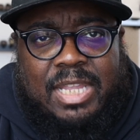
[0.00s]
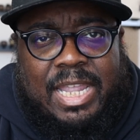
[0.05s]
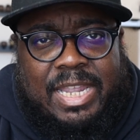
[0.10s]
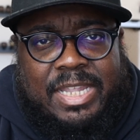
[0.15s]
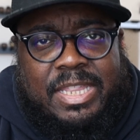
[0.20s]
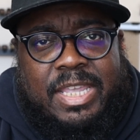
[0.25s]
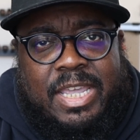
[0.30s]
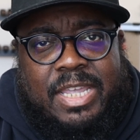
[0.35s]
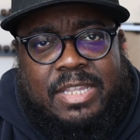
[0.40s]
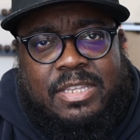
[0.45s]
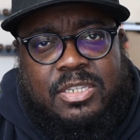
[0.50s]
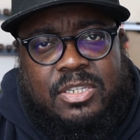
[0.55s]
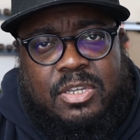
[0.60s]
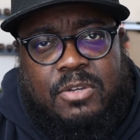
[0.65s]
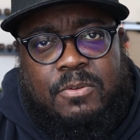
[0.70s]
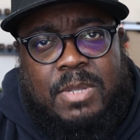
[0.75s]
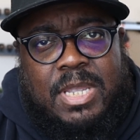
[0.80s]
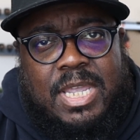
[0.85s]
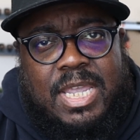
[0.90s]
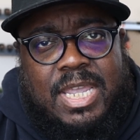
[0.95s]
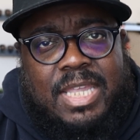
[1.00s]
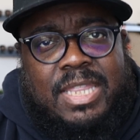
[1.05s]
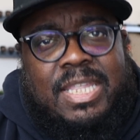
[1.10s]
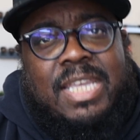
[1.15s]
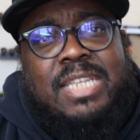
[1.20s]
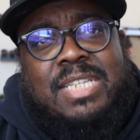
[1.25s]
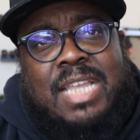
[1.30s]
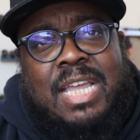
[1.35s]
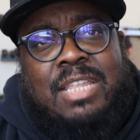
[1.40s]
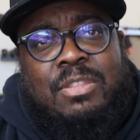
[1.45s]
like that. So
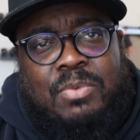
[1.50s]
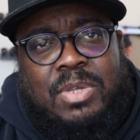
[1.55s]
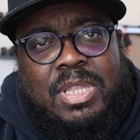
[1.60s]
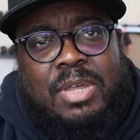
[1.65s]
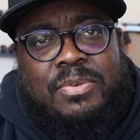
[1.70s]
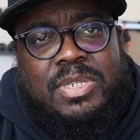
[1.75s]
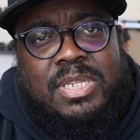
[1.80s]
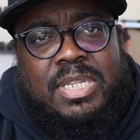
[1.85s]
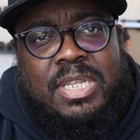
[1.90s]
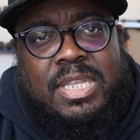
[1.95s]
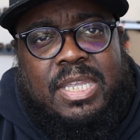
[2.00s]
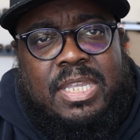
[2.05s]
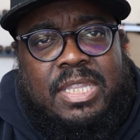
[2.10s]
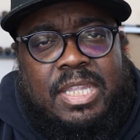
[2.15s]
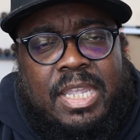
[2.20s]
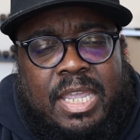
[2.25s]
that's kind of what I was thinking,